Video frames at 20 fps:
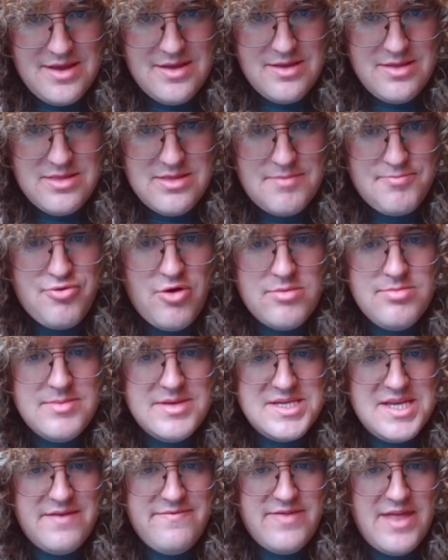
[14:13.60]
The problem
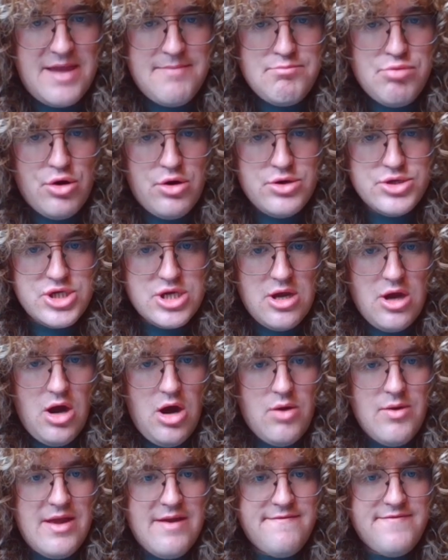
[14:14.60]
is if they push.
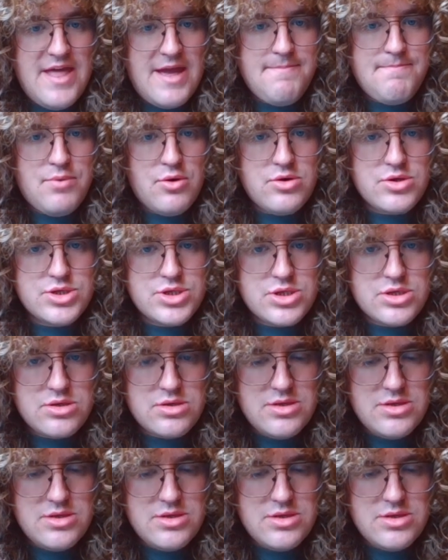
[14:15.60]
Oh, if they push,